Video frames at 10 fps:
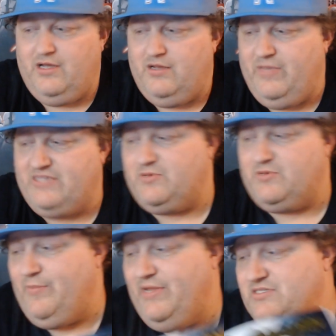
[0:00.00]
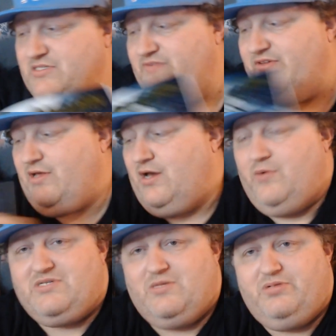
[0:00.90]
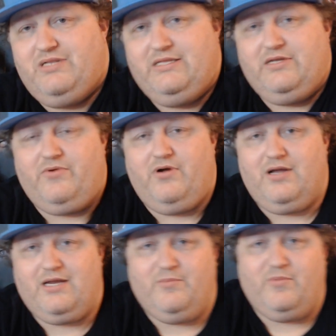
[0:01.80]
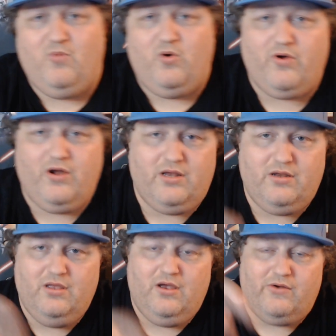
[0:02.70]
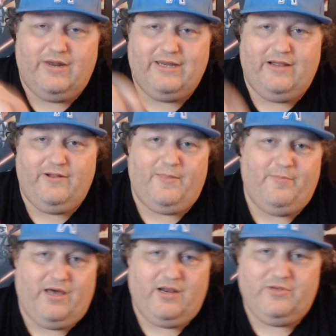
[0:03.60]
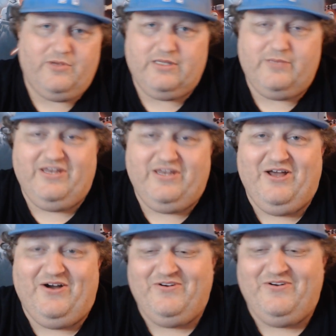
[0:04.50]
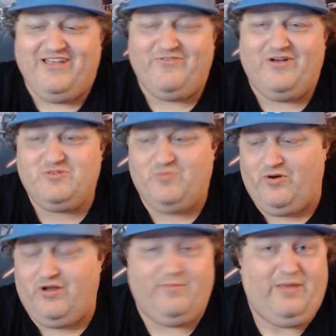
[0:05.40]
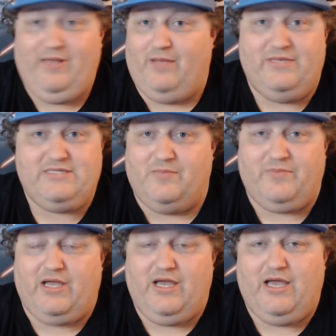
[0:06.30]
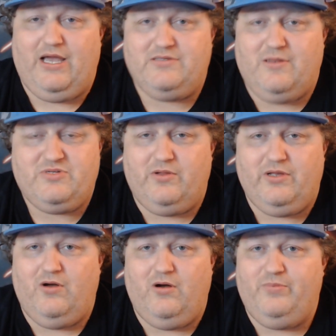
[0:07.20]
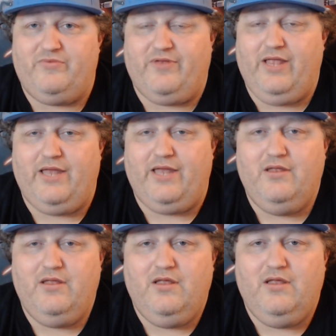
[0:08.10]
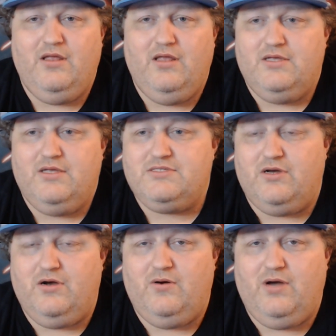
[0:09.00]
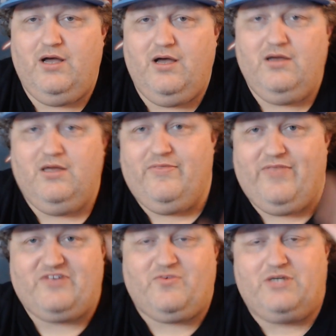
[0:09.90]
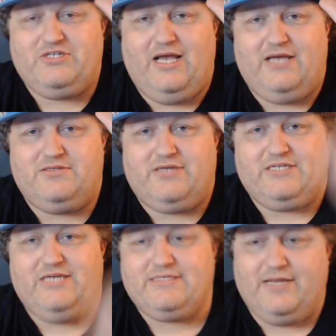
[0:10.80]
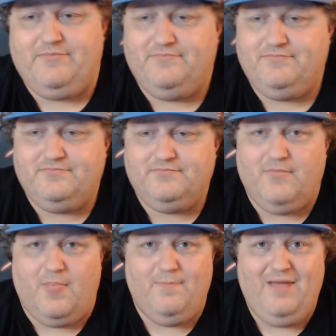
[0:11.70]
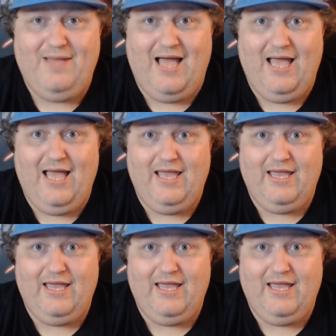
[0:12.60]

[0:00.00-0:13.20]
make some comments. And if you thought I was completely wrong and I'm a moron, right down at the bottom, you can let me know if I was a moron. And maybe I missed something. I'm totally open for that. So thanks for watching, guys. Catch you next time. Bye-bye.